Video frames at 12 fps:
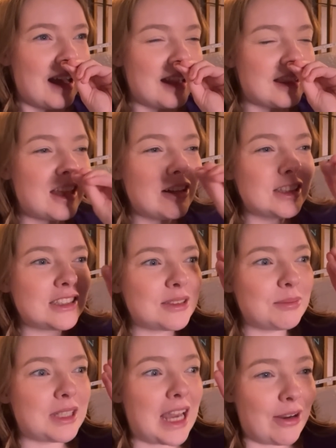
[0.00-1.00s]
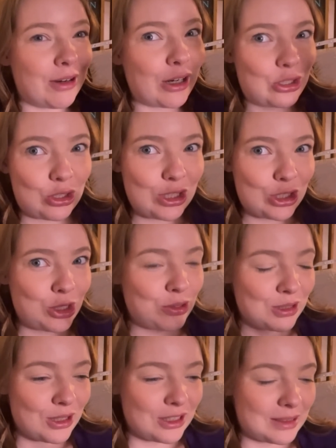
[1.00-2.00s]
there is some character issues
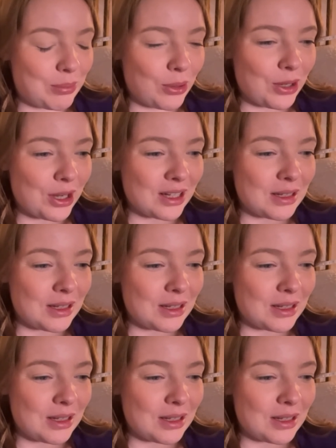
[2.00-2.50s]
in this book,